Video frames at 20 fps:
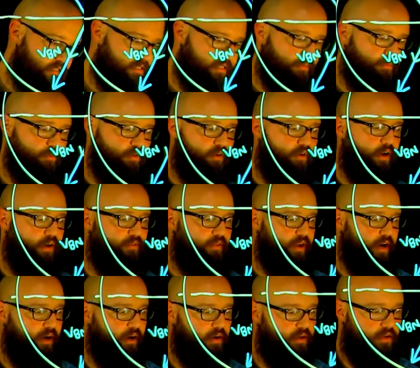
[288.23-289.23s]
somewhere around
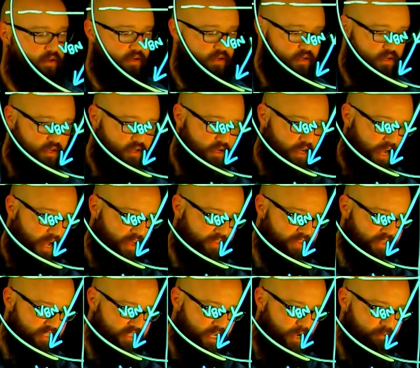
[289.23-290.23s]
there. Add
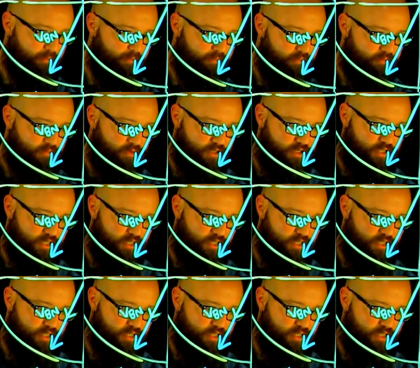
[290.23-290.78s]
these up, we